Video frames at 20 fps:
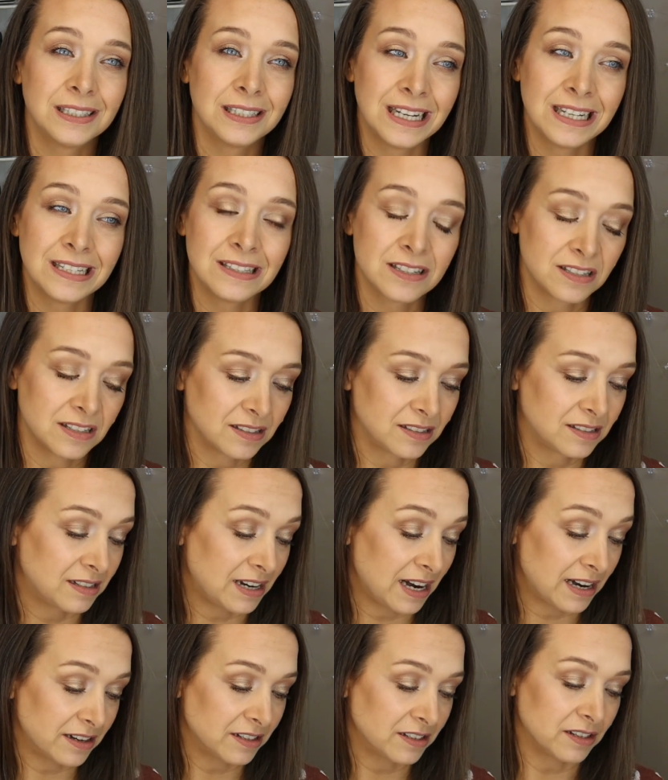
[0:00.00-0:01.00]
and the
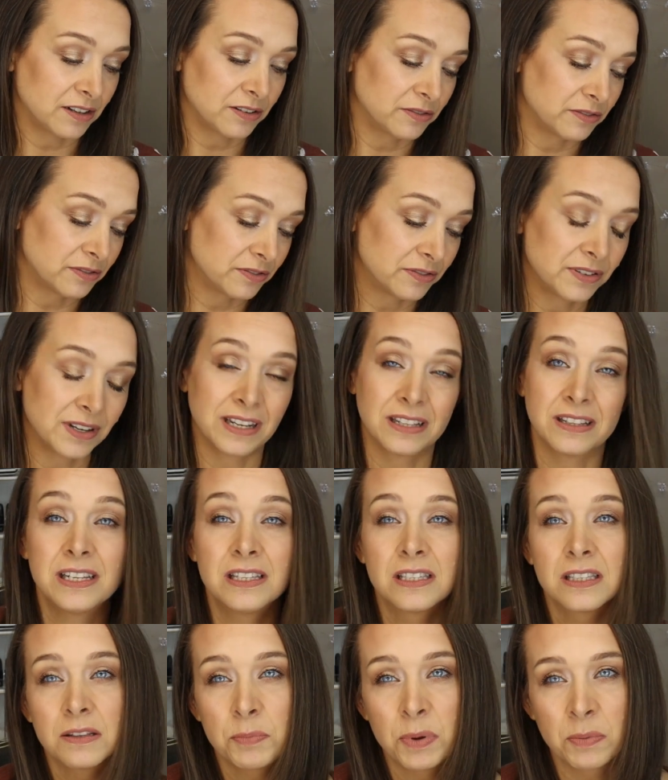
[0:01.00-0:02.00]
status of at
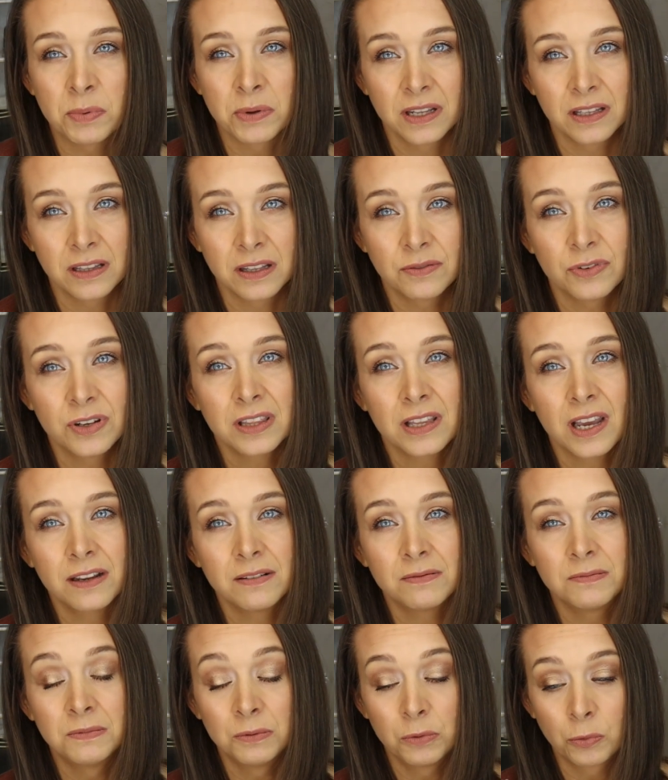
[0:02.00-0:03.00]
least the people I live with.
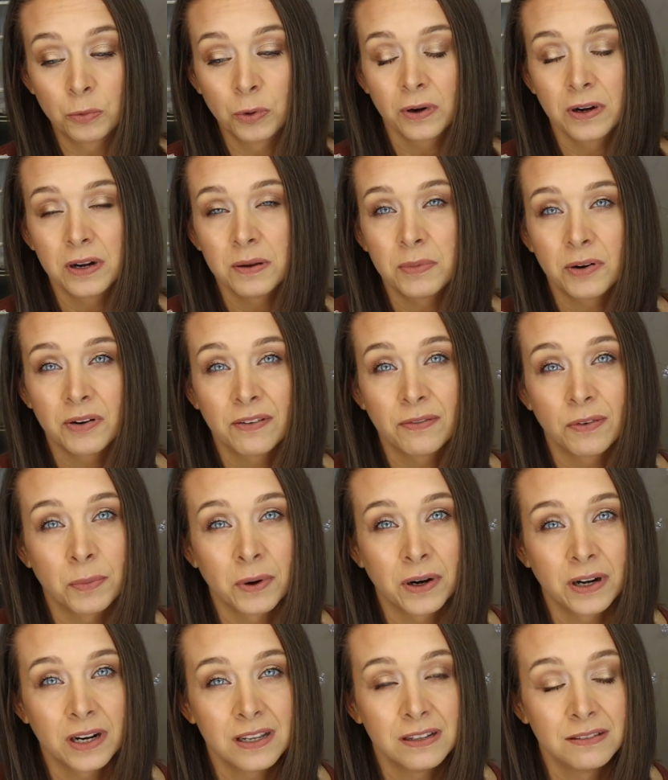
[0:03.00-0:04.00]
I worry about
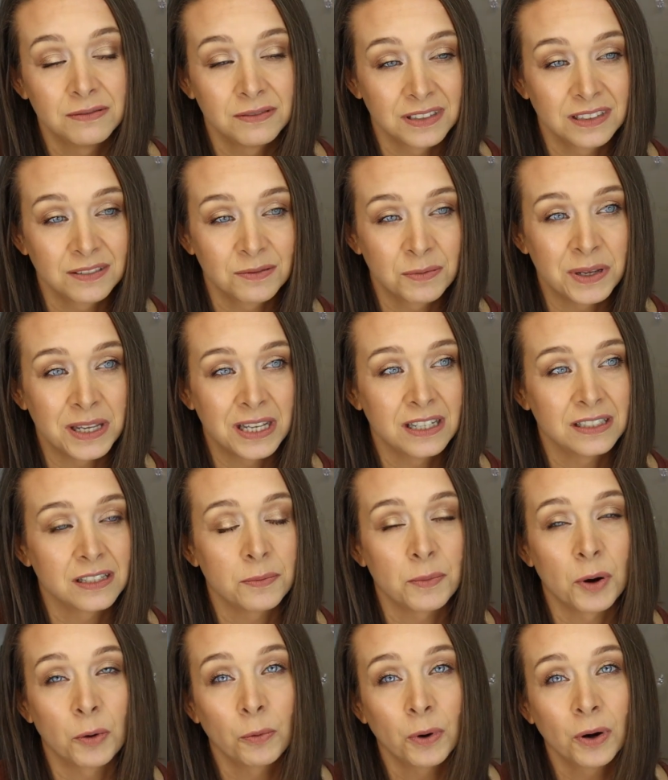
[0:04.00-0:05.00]
everybody because
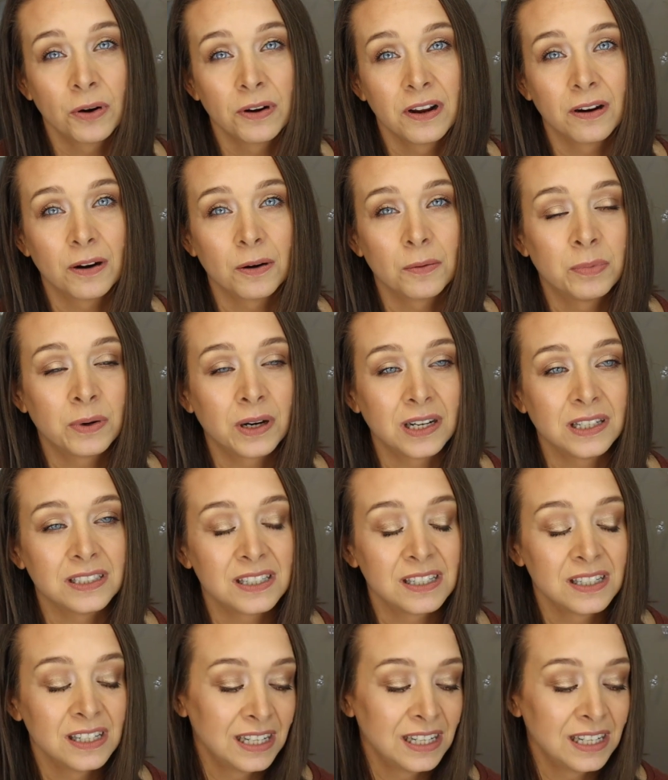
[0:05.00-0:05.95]
I'm a worrier, but